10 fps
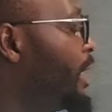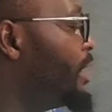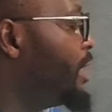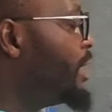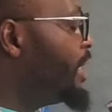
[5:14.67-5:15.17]

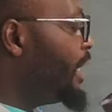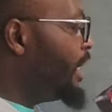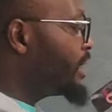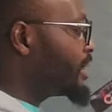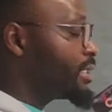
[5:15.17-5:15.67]
And then the
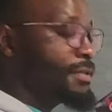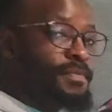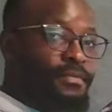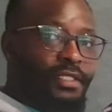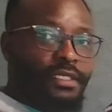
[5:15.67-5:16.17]
X
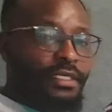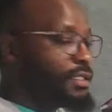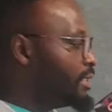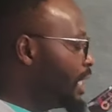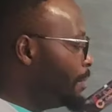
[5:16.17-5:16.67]

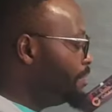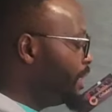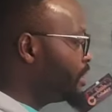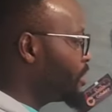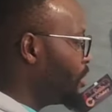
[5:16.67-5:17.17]
is a
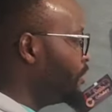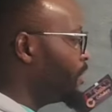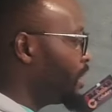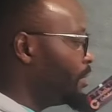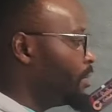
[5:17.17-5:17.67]
bit
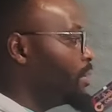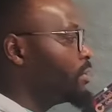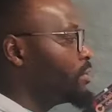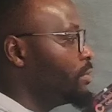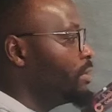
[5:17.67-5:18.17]

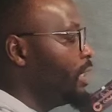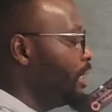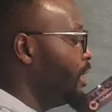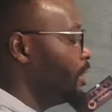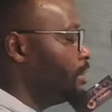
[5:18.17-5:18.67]
comfortable. So
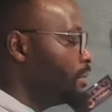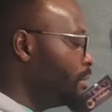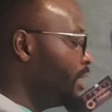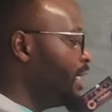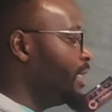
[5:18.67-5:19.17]
the, you
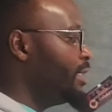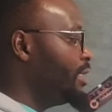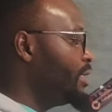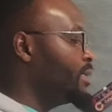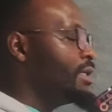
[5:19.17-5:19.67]
know,
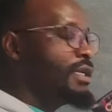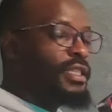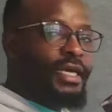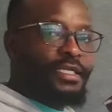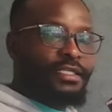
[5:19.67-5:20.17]
anything
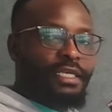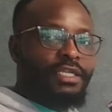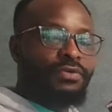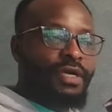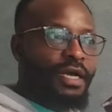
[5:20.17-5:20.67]
that is a
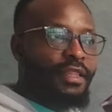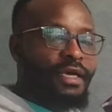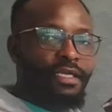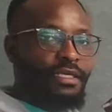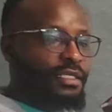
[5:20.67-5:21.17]
new car,
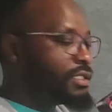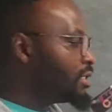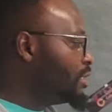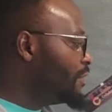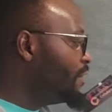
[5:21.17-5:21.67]
that
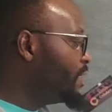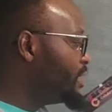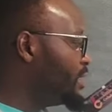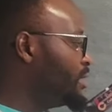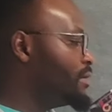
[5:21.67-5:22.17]
it's
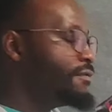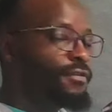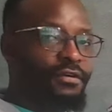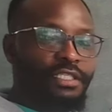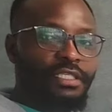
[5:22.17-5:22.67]
definitely
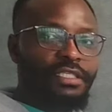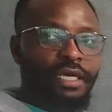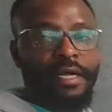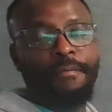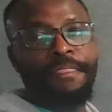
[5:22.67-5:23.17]

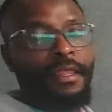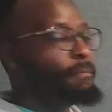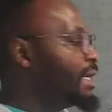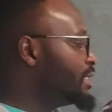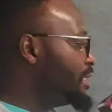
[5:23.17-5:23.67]
4-seater,
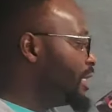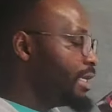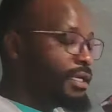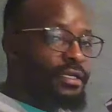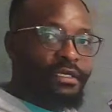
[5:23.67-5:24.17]
but
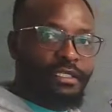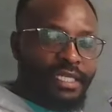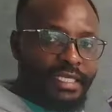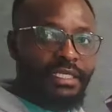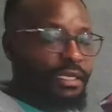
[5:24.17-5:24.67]
then
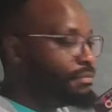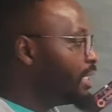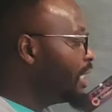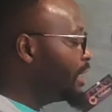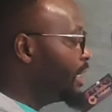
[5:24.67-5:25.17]
slightly
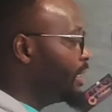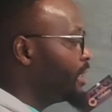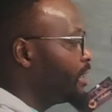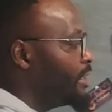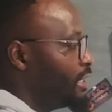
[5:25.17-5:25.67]
bigger
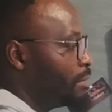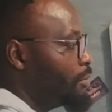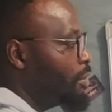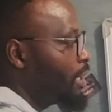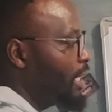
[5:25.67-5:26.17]
than the
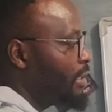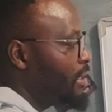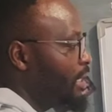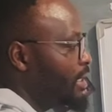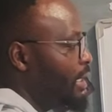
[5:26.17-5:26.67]
small cars
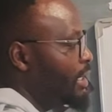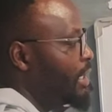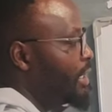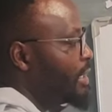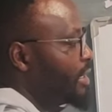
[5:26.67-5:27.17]
that are
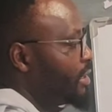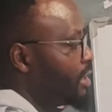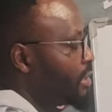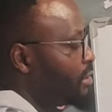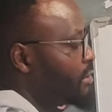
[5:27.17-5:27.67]
the
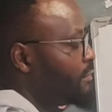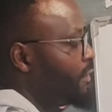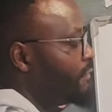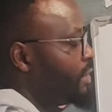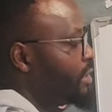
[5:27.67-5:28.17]

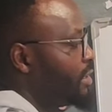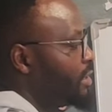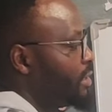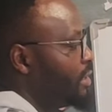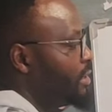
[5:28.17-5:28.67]
650
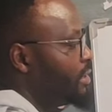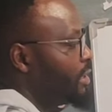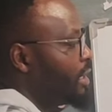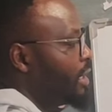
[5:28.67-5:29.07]
cc's